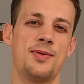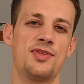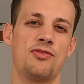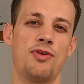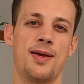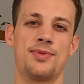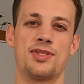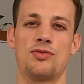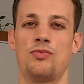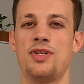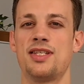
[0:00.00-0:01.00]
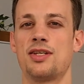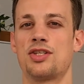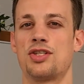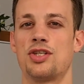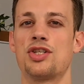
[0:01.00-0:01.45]
in terms of reps,
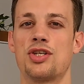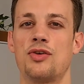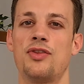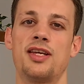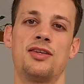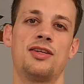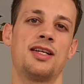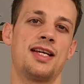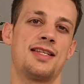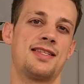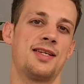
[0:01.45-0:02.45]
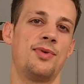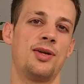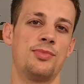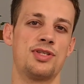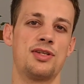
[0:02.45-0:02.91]
research does show that you can get
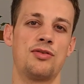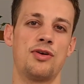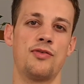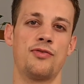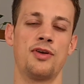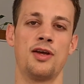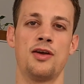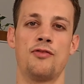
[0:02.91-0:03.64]
similar muscle growth